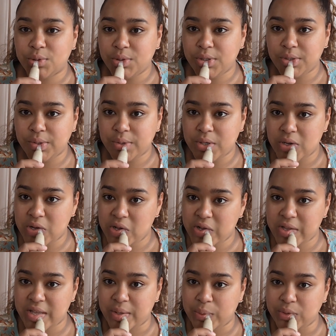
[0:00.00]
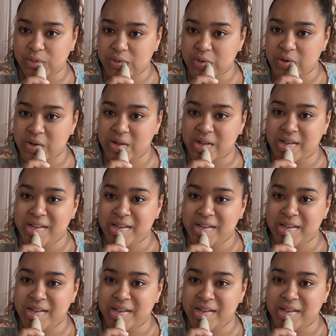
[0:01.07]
we do? Yeah, we'll do.